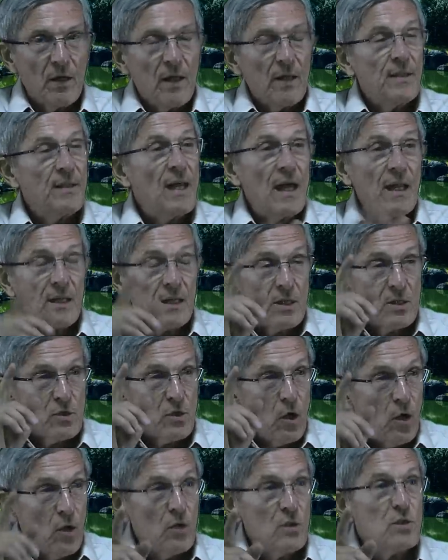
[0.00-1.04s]
Mm -hmm. That is
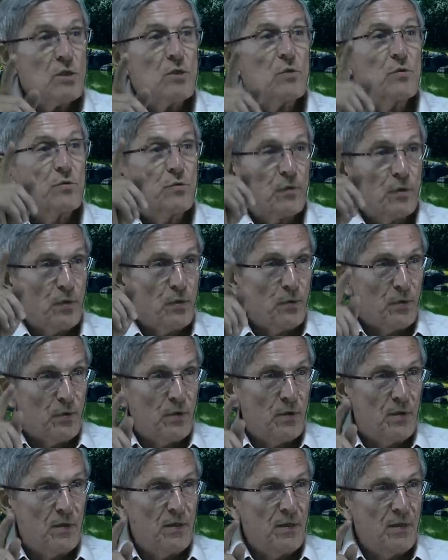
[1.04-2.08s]
also true.
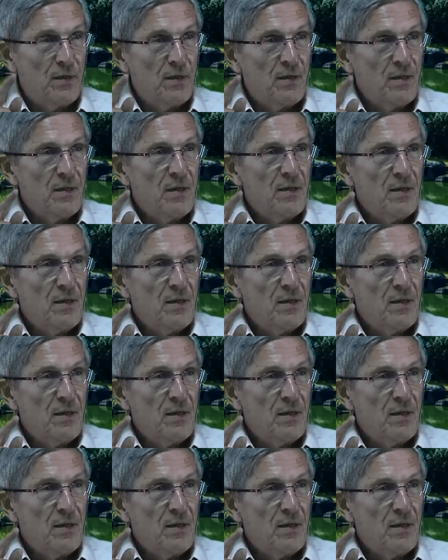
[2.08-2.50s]
Mm -hmm.